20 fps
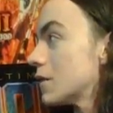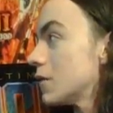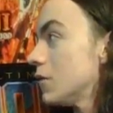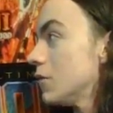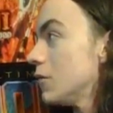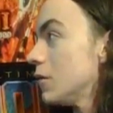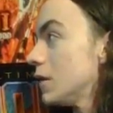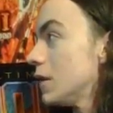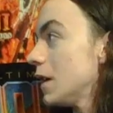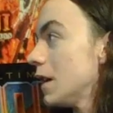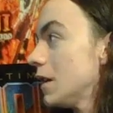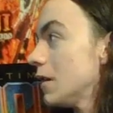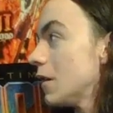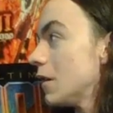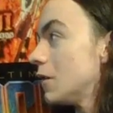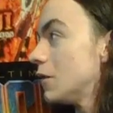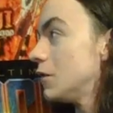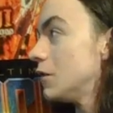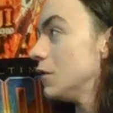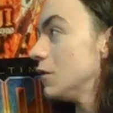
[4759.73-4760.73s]
who would date a
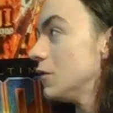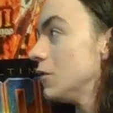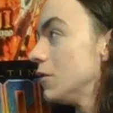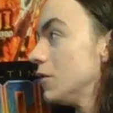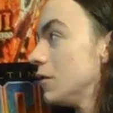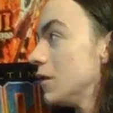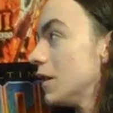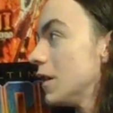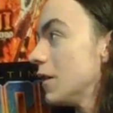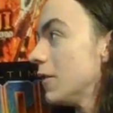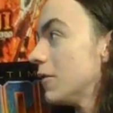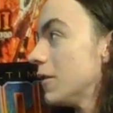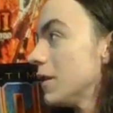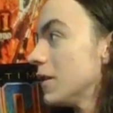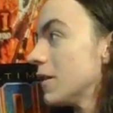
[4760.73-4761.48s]
dude if he